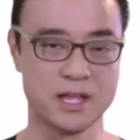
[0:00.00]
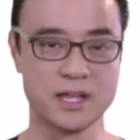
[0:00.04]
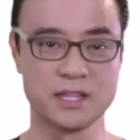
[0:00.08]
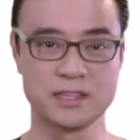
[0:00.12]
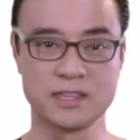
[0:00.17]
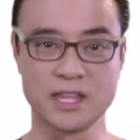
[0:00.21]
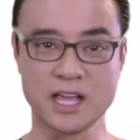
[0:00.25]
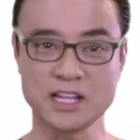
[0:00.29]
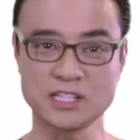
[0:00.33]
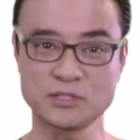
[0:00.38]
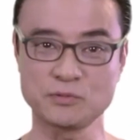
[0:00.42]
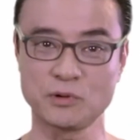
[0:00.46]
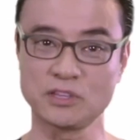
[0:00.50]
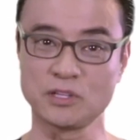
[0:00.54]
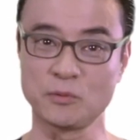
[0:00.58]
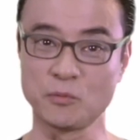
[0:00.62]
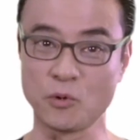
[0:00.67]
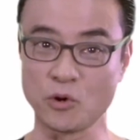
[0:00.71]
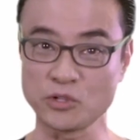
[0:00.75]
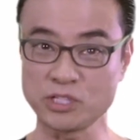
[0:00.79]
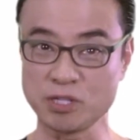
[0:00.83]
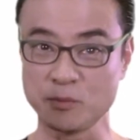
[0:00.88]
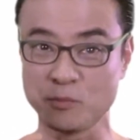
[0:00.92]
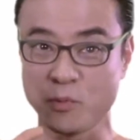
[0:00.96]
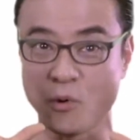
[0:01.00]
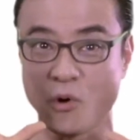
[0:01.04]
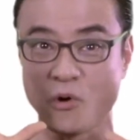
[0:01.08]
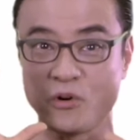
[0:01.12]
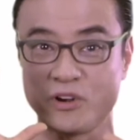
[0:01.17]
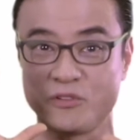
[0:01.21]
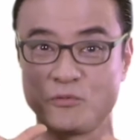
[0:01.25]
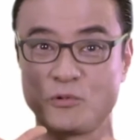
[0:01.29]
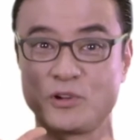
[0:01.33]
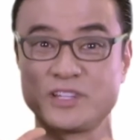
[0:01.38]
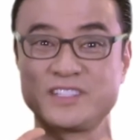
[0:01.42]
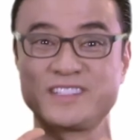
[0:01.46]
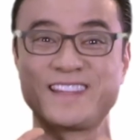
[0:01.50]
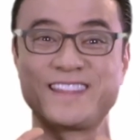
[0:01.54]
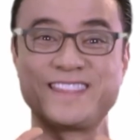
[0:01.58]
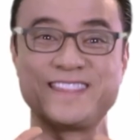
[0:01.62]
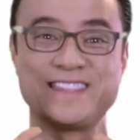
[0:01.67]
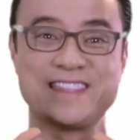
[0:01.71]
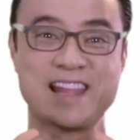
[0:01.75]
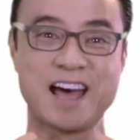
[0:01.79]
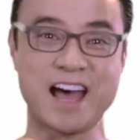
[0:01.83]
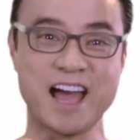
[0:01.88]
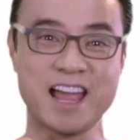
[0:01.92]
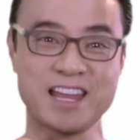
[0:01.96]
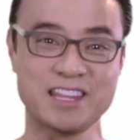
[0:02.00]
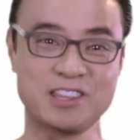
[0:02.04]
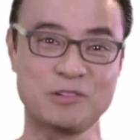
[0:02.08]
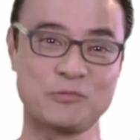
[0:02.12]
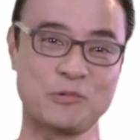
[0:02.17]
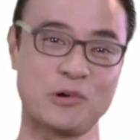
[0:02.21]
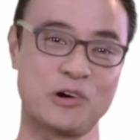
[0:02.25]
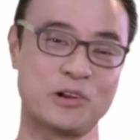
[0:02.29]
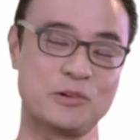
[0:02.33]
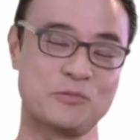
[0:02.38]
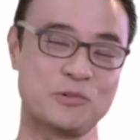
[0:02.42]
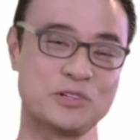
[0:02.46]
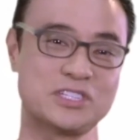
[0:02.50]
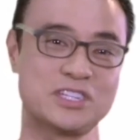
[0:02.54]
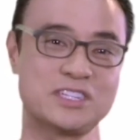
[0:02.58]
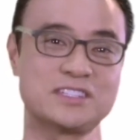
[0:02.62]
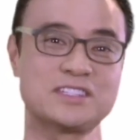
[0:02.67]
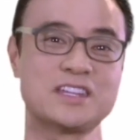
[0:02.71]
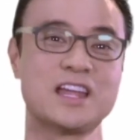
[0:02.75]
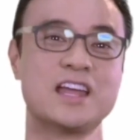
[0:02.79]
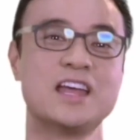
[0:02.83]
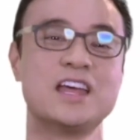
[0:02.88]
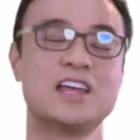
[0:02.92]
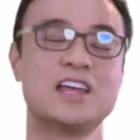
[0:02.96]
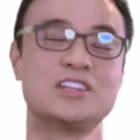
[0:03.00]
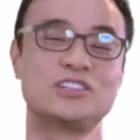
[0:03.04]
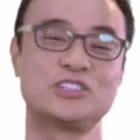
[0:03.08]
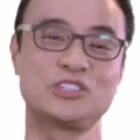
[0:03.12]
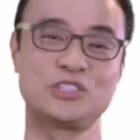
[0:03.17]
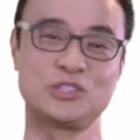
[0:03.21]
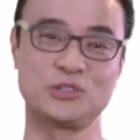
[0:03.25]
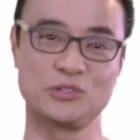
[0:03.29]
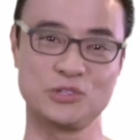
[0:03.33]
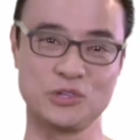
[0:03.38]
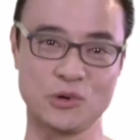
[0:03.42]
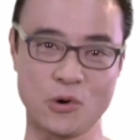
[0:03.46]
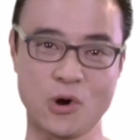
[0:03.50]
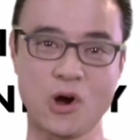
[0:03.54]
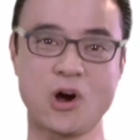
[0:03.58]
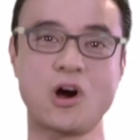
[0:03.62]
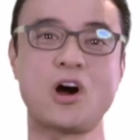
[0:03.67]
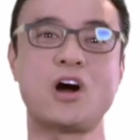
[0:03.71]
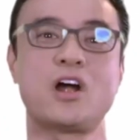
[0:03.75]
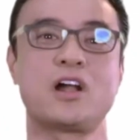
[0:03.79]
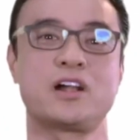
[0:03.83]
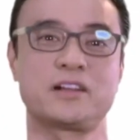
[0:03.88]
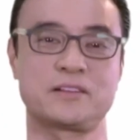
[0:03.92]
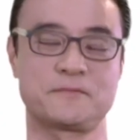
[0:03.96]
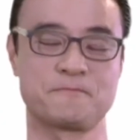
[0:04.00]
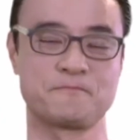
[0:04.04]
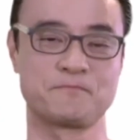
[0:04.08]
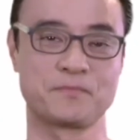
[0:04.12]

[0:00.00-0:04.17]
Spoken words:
Next one, the most important one, is the 9th one, which is to your heart.